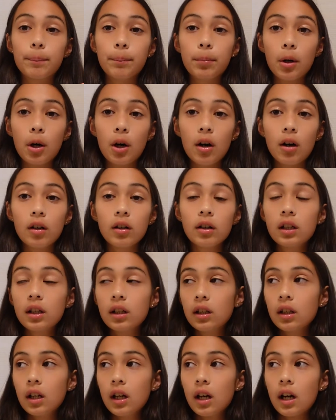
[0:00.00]
ball
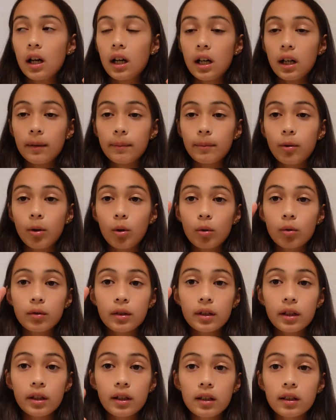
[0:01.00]
um,
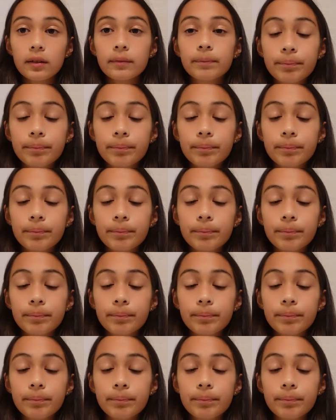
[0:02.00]
holder.